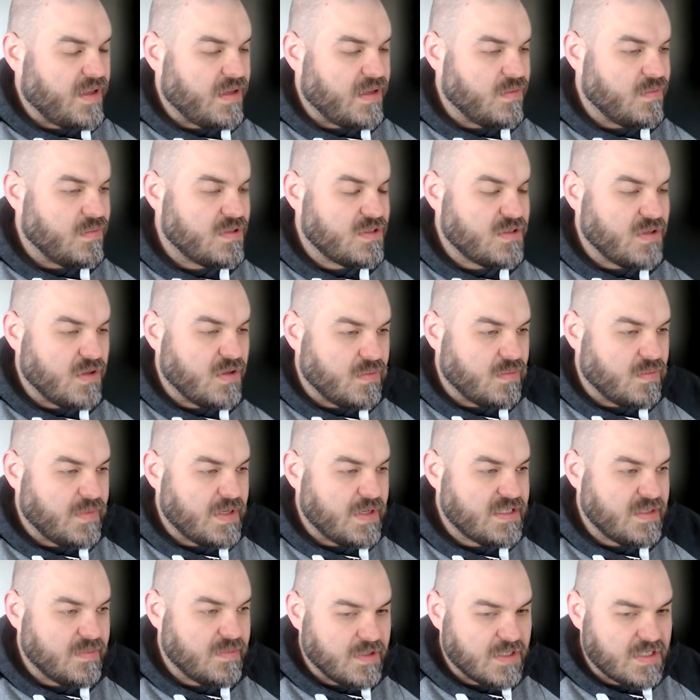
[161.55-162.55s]
and so my
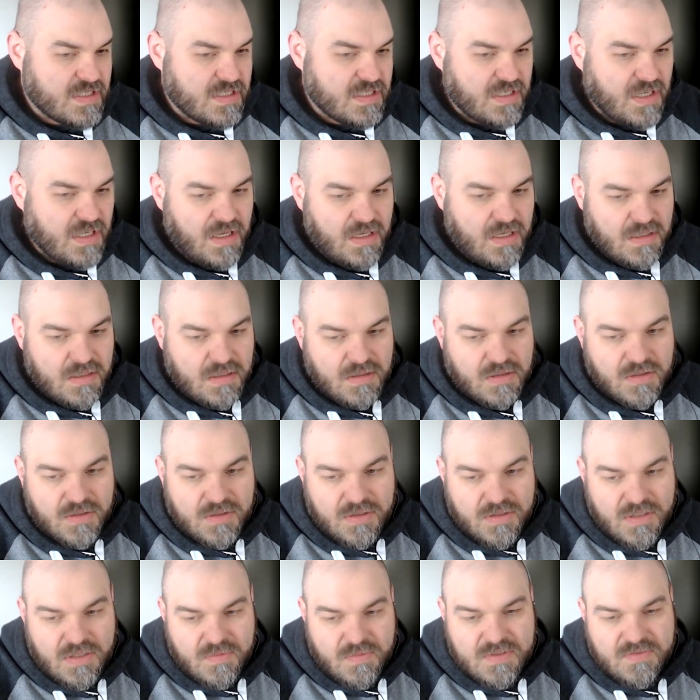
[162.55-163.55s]
siblings and I
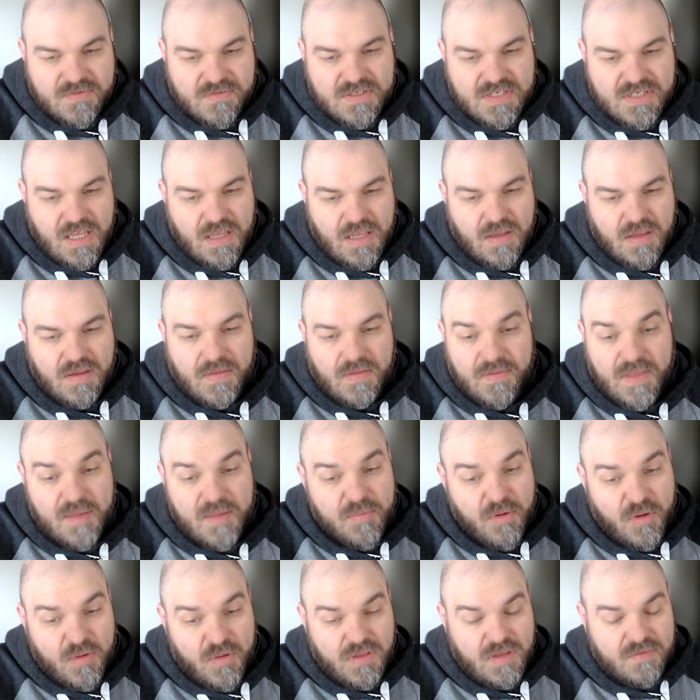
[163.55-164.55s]
learned it was for sale, and they
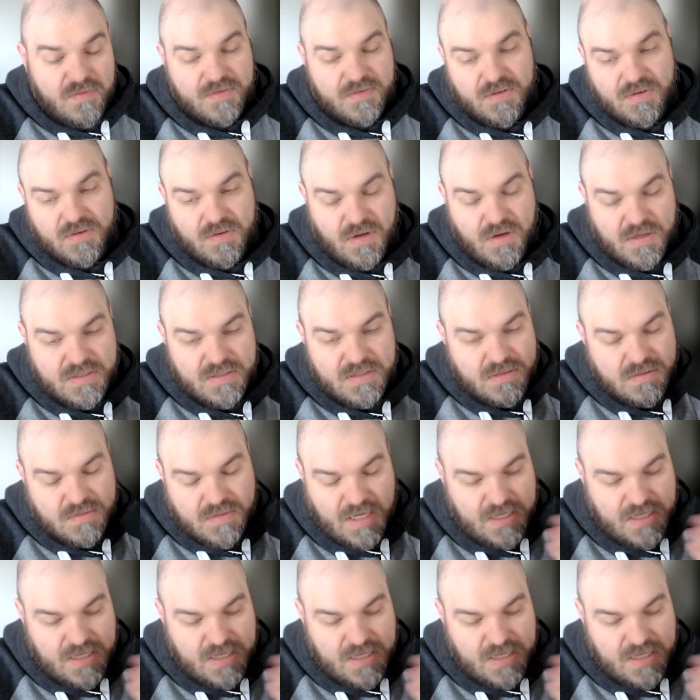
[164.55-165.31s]
both live in La Crosse.